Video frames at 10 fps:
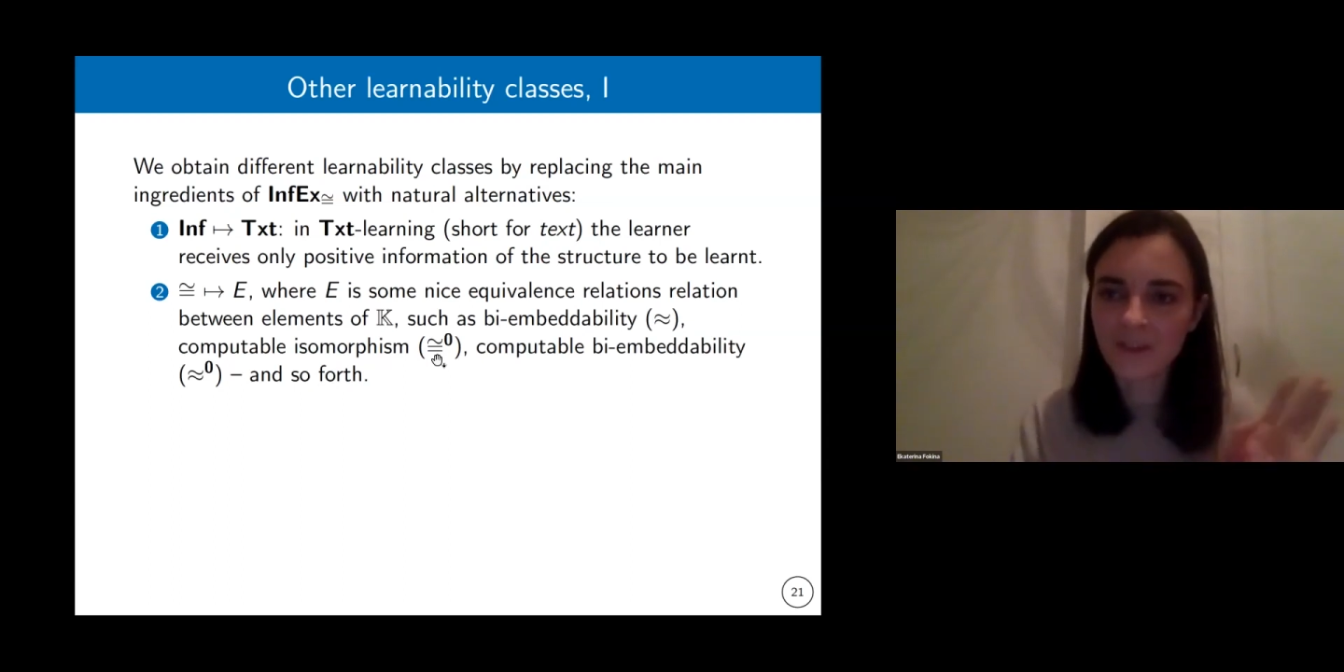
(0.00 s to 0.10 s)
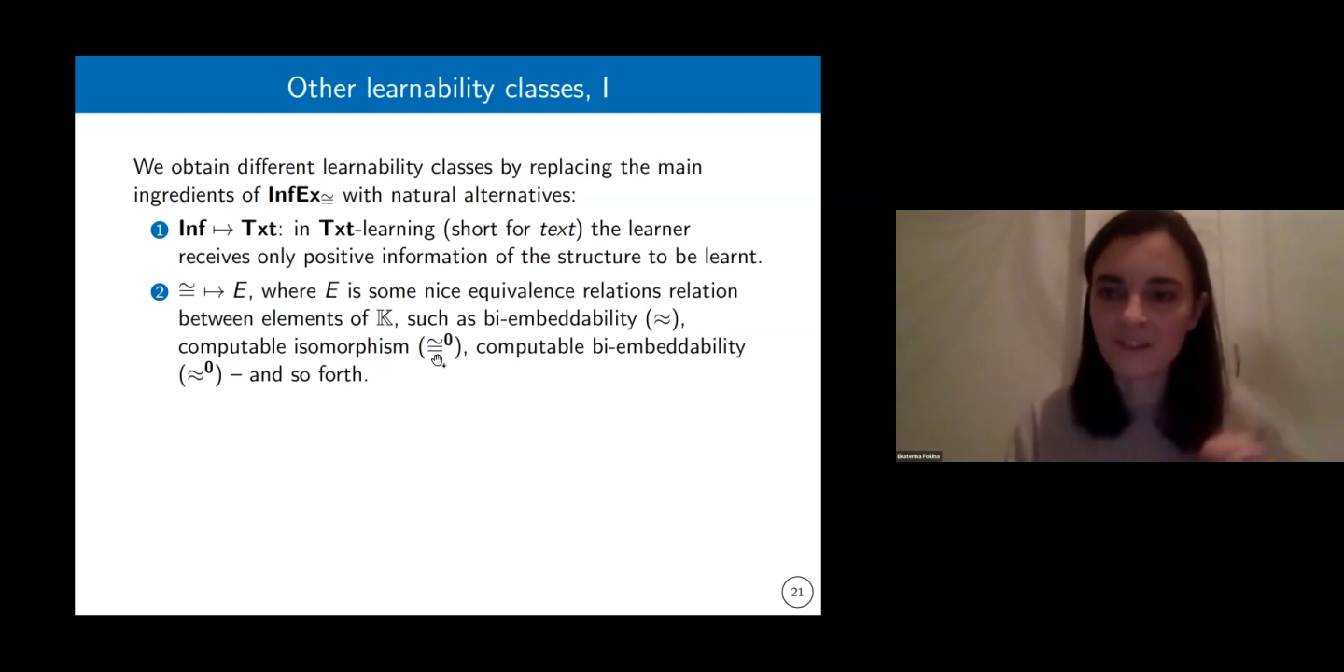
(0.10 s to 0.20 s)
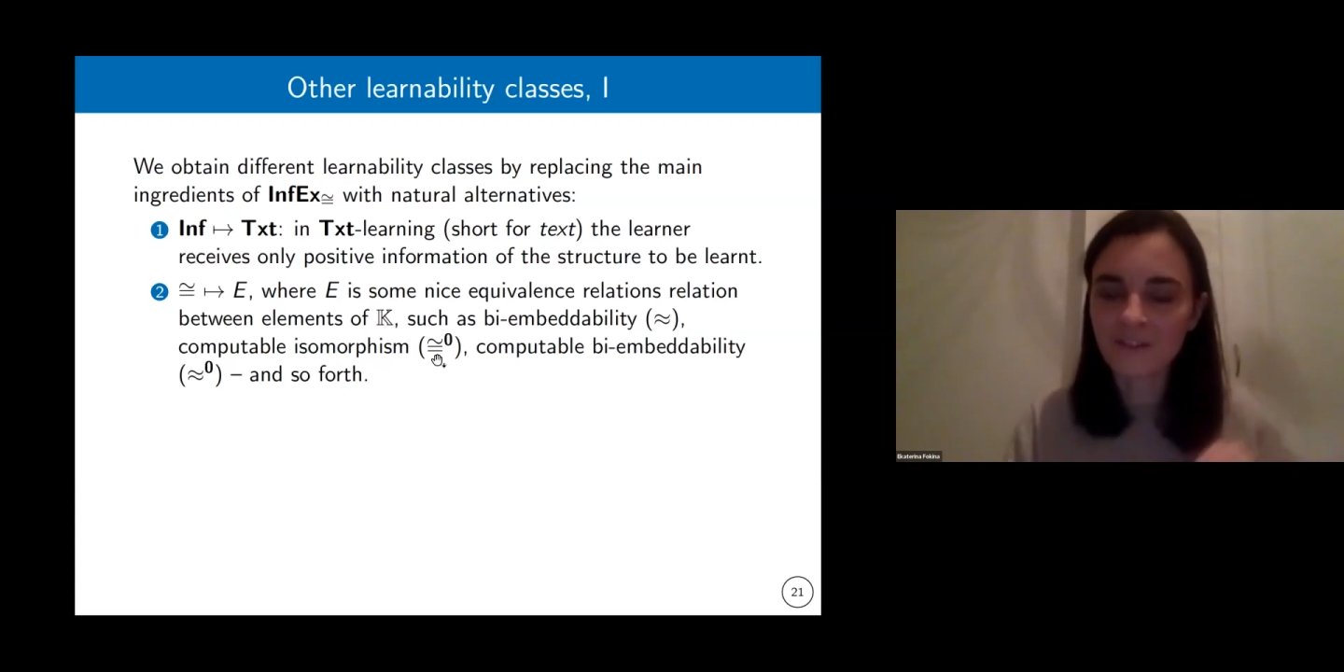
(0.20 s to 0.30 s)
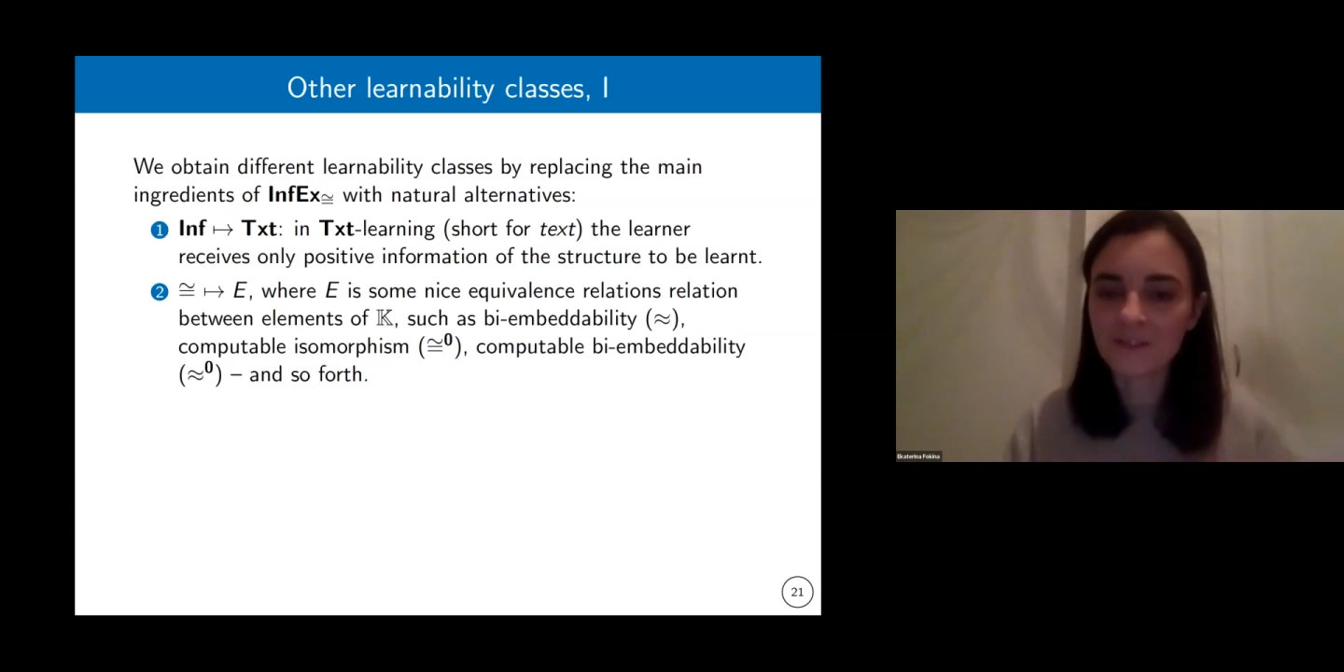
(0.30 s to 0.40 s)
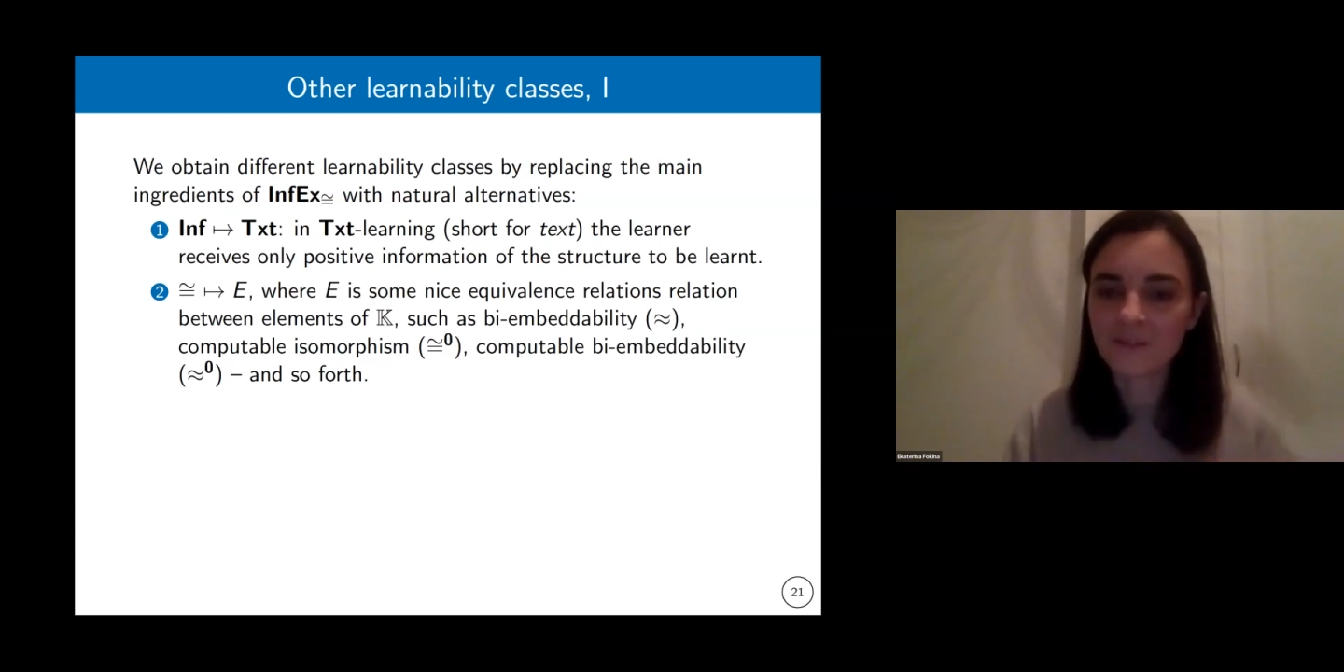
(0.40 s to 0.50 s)

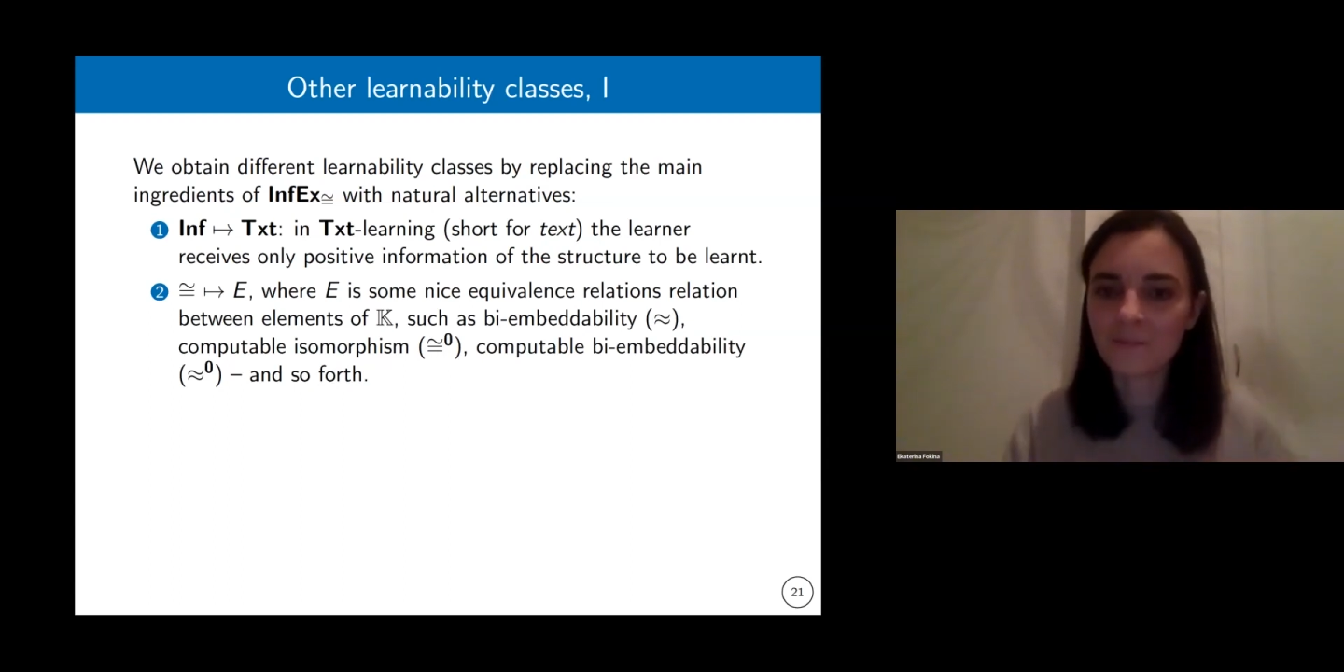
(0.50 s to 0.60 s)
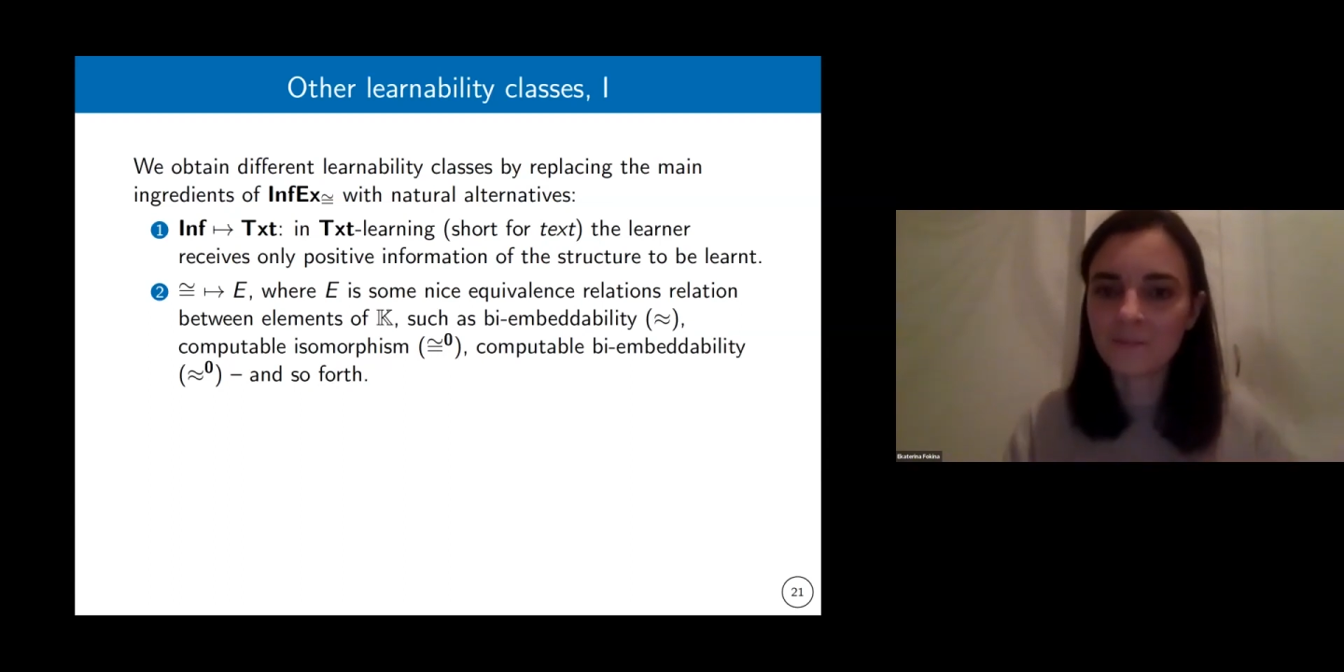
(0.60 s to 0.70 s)
around.